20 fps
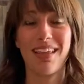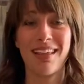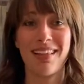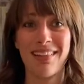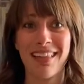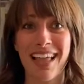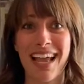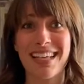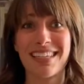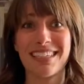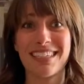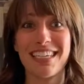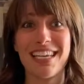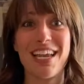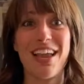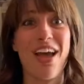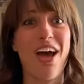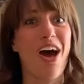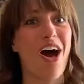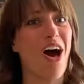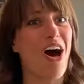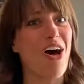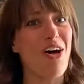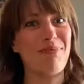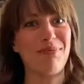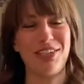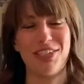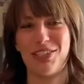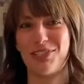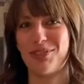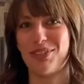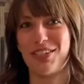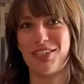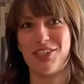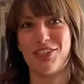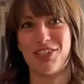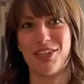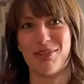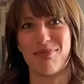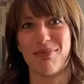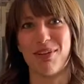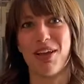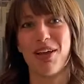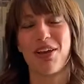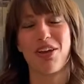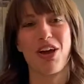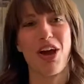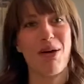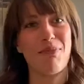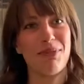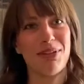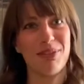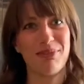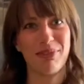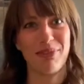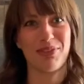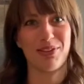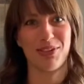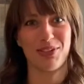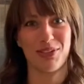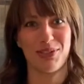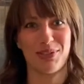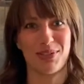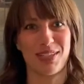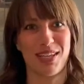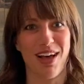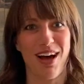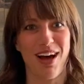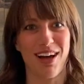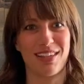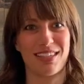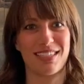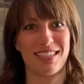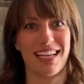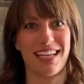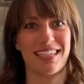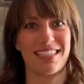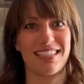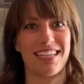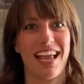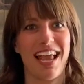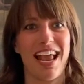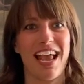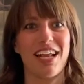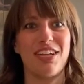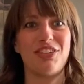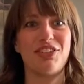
Lastly, I'll meet you in the gym, commonly referred to as the Hawk's Nest, and